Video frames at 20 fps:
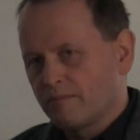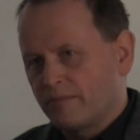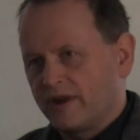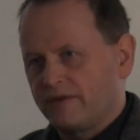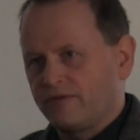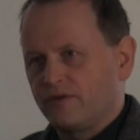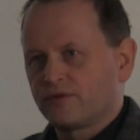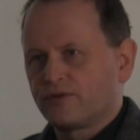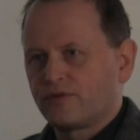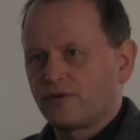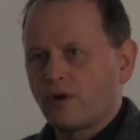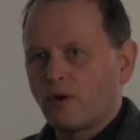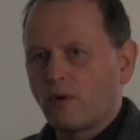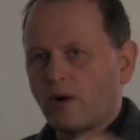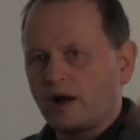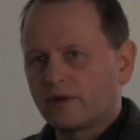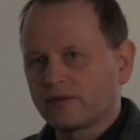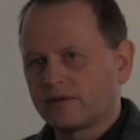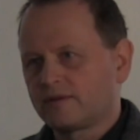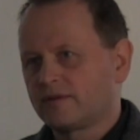But if you
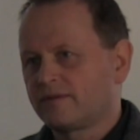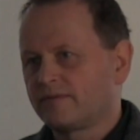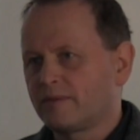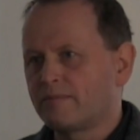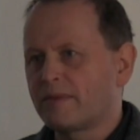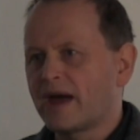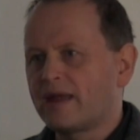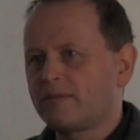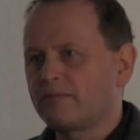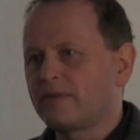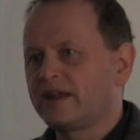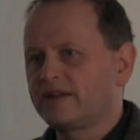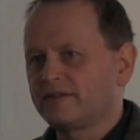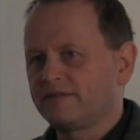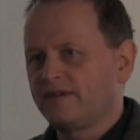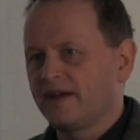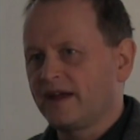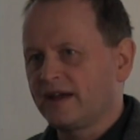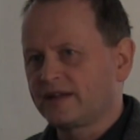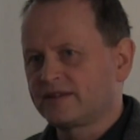throw out the man-made
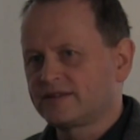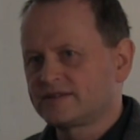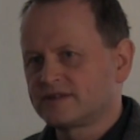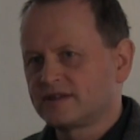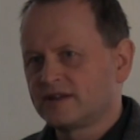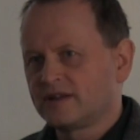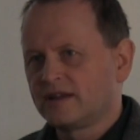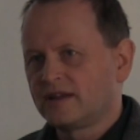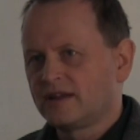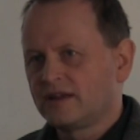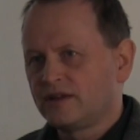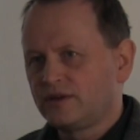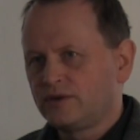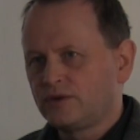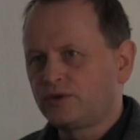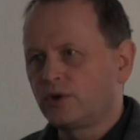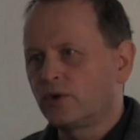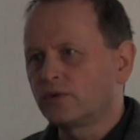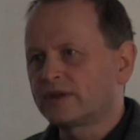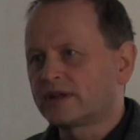effects,
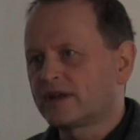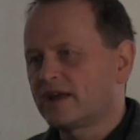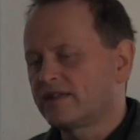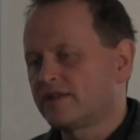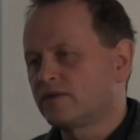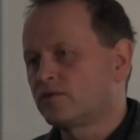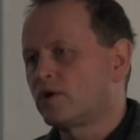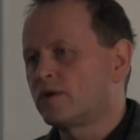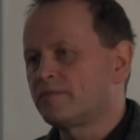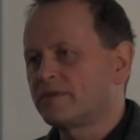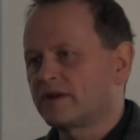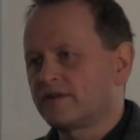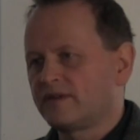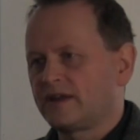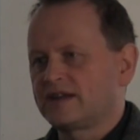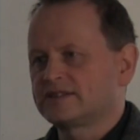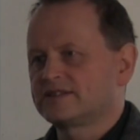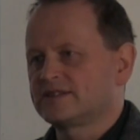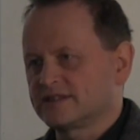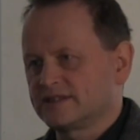you don't get the warming of
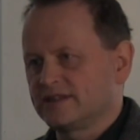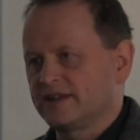the last